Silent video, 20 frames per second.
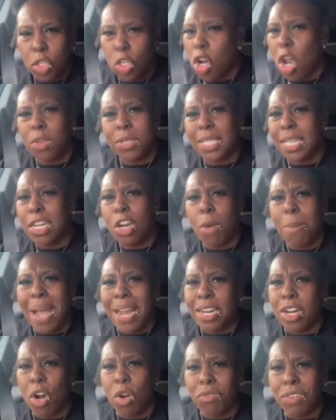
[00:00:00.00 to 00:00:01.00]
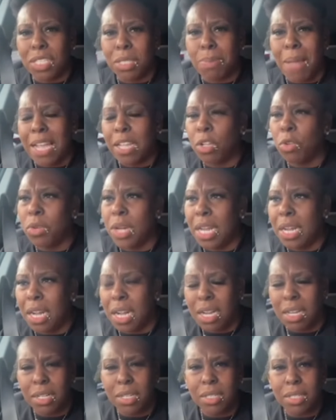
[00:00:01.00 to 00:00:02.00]
You don't see nobody don't respect you,
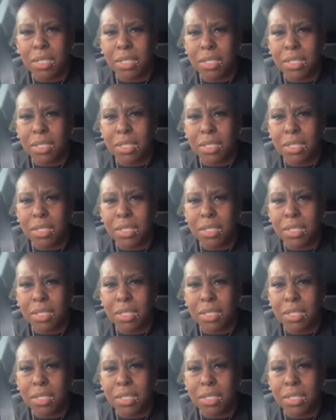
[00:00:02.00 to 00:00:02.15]
nigga?